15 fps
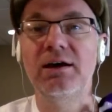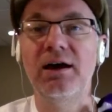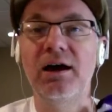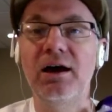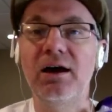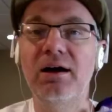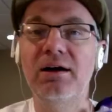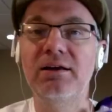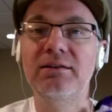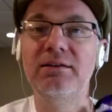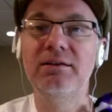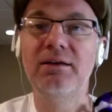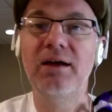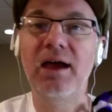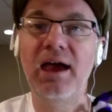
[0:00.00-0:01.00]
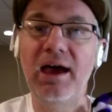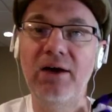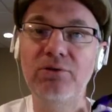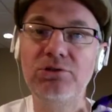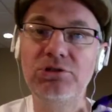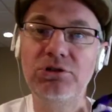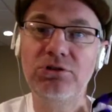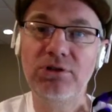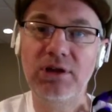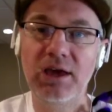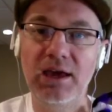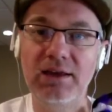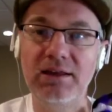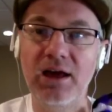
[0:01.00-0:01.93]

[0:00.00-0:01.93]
on how to create